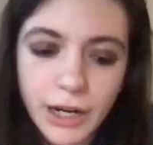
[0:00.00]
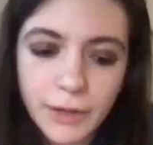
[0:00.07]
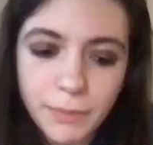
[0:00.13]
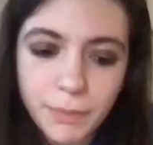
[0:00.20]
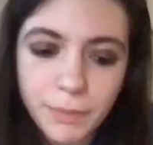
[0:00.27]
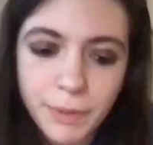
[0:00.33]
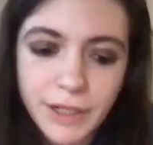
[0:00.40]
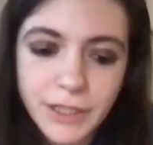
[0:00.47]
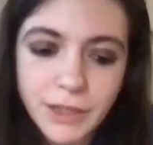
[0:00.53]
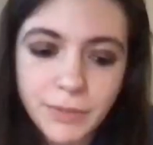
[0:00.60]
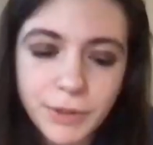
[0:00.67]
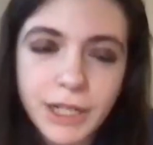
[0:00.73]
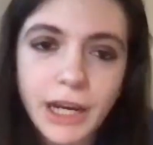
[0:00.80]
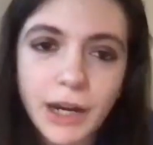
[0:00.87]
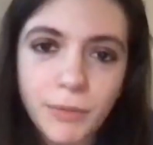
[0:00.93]
I picked up
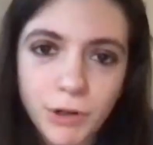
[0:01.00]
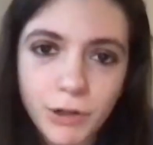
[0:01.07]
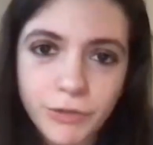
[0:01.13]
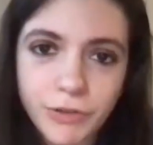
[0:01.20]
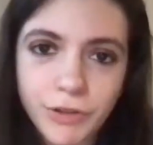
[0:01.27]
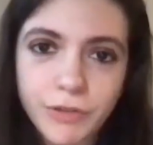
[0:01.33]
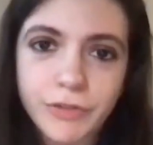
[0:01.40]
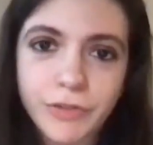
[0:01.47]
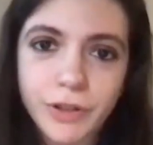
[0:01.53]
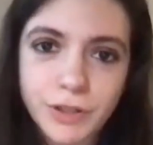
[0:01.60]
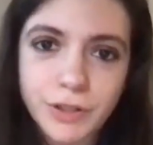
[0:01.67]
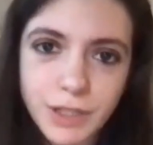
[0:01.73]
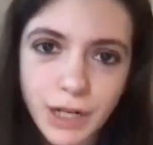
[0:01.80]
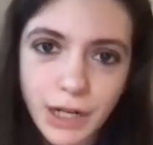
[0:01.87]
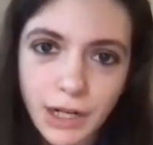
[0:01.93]
a camera for the
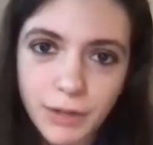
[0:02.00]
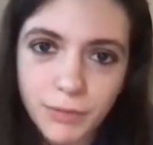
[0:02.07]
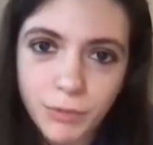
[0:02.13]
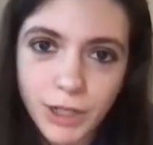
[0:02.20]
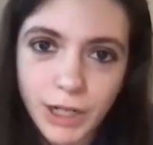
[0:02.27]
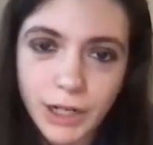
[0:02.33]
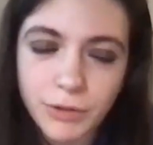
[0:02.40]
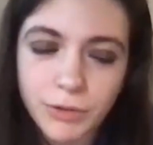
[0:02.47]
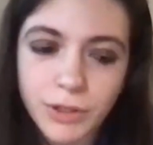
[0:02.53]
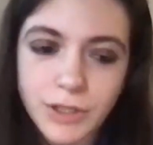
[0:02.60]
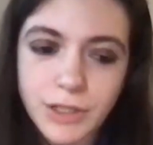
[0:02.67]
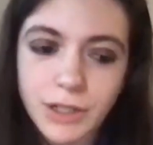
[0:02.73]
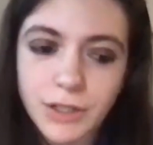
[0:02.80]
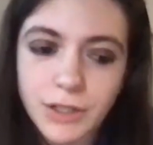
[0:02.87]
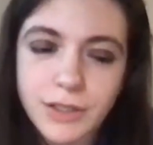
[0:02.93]
first time when I
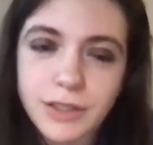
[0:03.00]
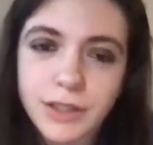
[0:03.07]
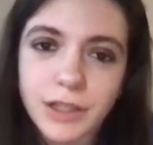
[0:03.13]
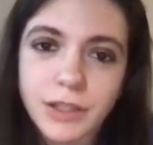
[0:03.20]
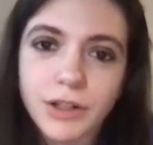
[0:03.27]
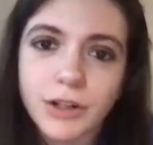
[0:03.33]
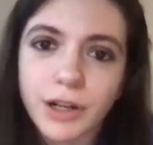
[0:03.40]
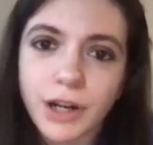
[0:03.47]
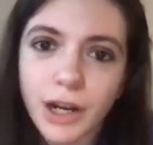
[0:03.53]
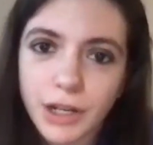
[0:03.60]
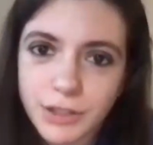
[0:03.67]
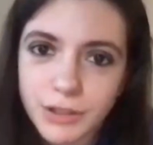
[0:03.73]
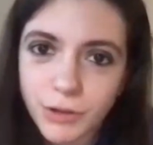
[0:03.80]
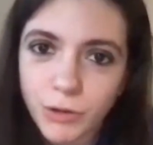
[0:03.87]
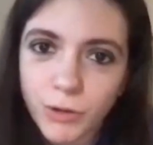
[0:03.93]
was a senior in
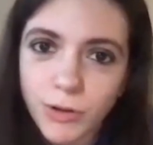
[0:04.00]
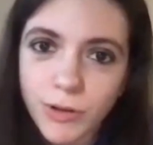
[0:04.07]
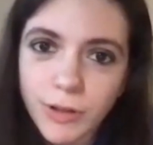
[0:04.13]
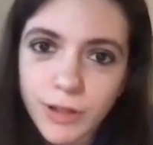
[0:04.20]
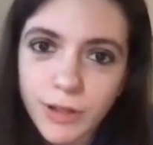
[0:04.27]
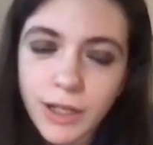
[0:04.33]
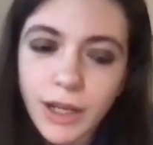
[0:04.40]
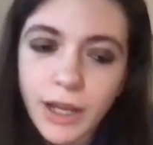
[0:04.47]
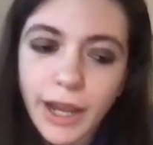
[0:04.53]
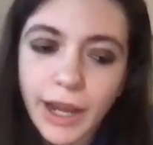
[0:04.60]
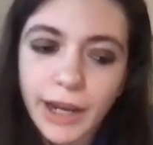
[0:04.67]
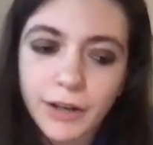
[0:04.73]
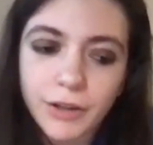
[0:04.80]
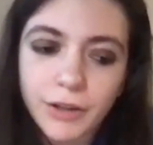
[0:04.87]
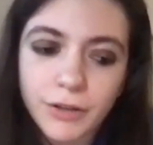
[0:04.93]
high school.
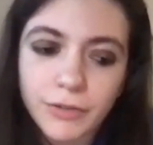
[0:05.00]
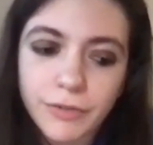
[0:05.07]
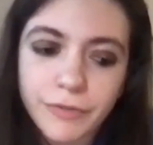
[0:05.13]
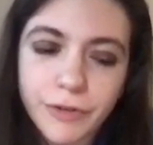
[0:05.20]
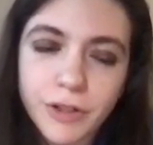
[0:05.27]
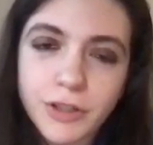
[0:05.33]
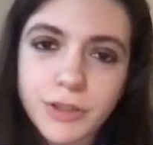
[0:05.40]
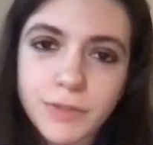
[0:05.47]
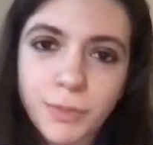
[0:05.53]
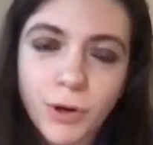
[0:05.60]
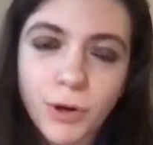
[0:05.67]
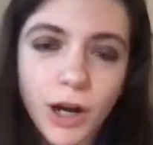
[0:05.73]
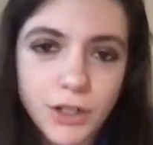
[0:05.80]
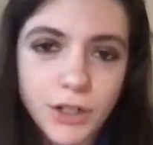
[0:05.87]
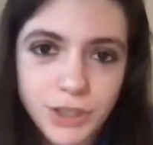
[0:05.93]
And the first
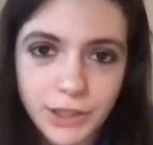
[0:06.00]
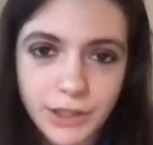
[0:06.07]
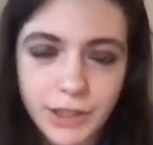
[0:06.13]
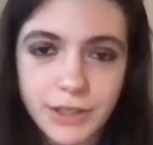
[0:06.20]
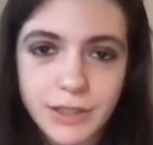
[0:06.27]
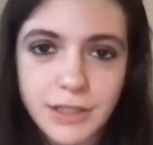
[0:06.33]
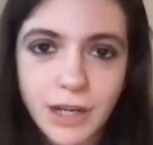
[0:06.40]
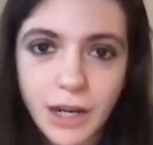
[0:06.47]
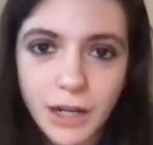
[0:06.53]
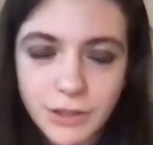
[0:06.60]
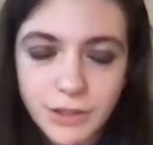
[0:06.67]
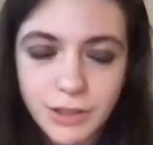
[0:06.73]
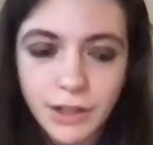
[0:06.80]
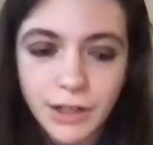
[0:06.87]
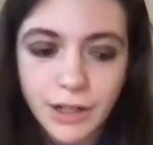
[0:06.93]
project they
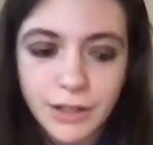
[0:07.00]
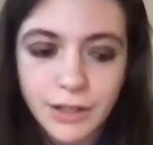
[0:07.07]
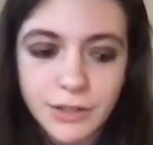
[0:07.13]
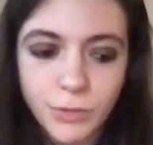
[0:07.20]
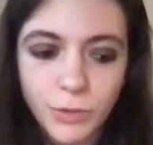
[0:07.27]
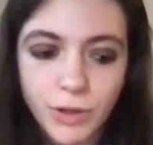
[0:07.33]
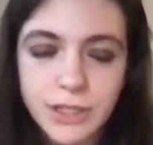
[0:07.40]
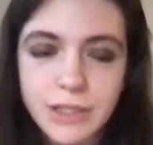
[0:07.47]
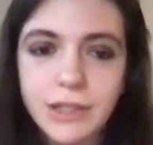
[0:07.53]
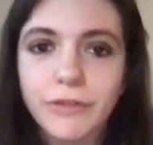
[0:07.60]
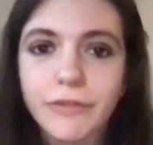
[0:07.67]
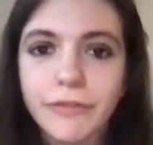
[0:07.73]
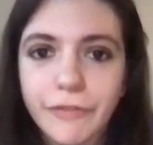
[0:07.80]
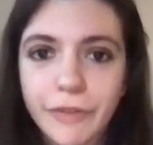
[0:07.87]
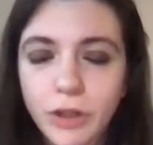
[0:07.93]
assigned to us was to
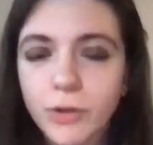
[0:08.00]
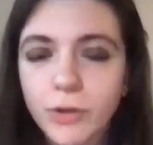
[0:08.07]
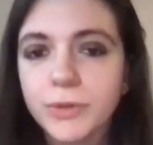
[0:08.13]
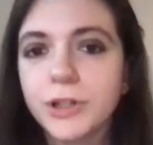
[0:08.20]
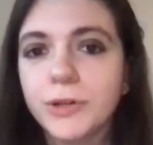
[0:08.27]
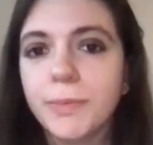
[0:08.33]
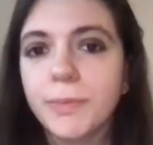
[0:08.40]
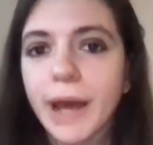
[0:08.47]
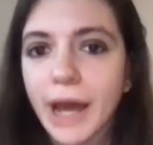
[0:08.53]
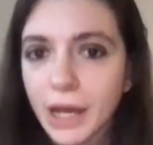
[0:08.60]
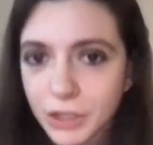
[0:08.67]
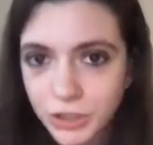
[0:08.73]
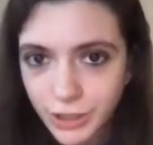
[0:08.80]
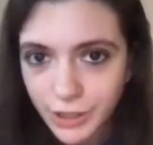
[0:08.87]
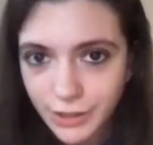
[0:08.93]
film your
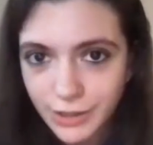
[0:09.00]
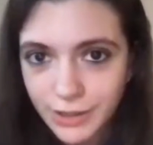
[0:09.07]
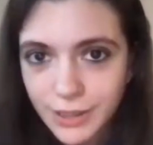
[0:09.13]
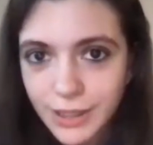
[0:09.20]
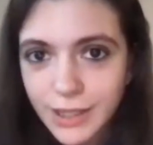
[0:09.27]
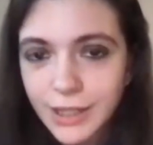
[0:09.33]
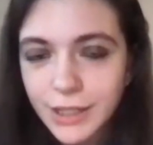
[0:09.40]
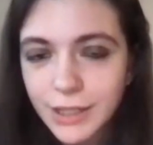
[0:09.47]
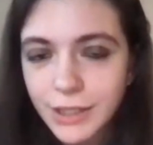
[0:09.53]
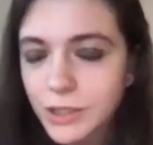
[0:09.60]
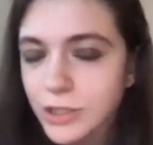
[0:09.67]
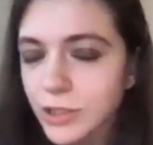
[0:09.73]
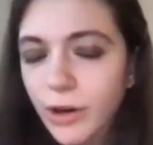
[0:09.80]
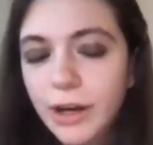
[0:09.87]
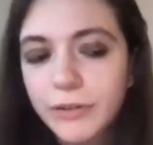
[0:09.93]
passion.
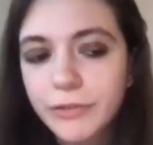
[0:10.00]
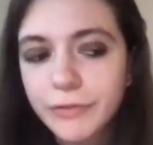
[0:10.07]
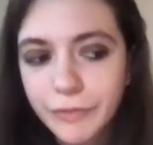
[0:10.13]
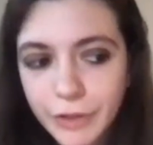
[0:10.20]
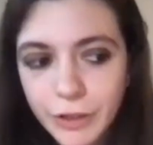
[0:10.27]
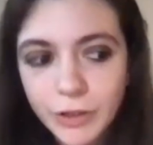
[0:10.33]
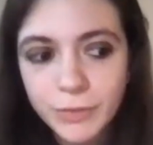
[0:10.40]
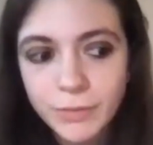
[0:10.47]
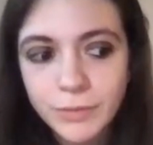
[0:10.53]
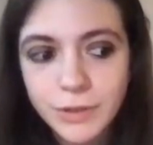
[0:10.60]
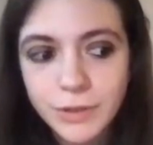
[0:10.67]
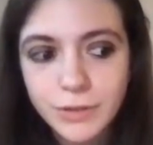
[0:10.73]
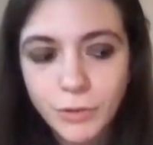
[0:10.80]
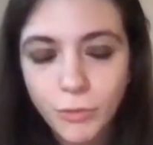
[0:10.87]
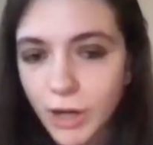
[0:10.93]
So I
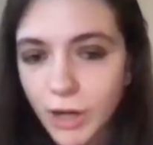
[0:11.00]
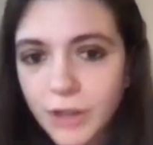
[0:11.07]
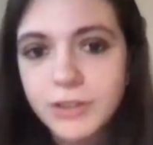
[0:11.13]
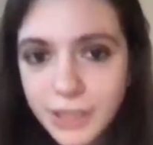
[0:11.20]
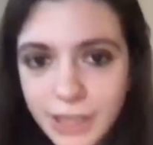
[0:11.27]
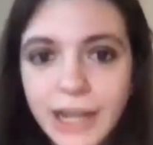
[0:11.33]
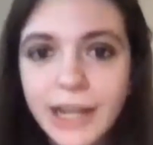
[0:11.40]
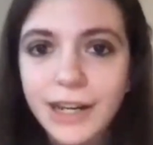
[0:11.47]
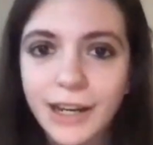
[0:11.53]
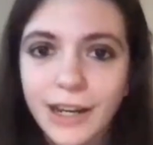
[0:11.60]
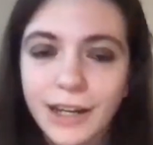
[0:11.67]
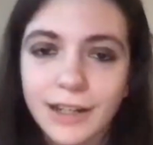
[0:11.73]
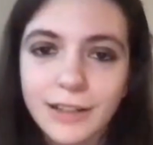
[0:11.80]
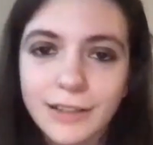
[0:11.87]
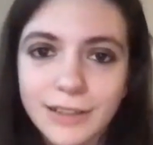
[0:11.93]
filmed while
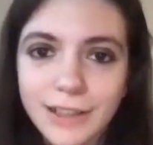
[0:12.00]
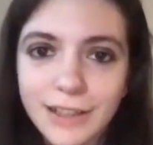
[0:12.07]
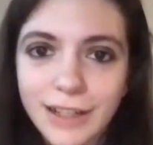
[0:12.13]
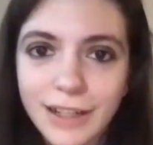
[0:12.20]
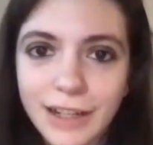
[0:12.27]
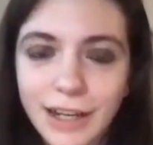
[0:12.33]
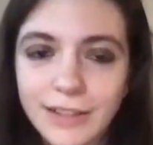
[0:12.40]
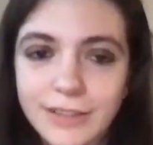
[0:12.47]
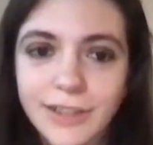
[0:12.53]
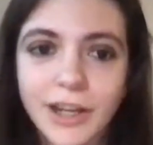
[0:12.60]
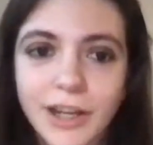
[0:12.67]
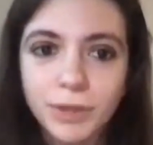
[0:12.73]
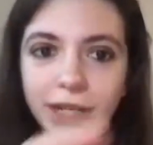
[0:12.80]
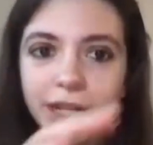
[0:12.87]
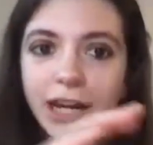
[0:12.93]
skating and set
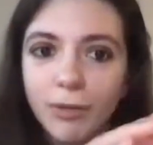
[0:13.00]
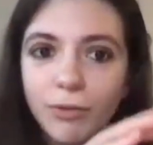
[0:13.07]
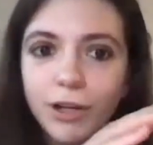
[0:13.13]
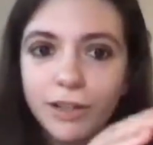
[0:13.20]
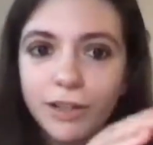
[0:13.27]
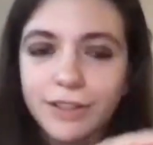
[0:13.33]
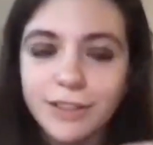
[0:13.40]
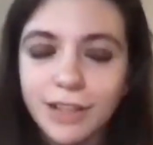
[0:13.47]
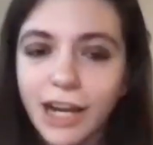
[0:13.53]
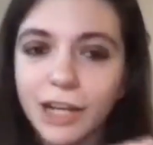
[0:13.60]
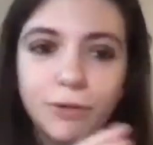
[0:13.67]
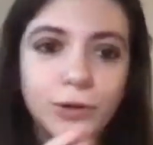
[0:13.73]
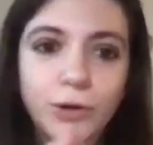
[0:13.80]
up the camera on the side,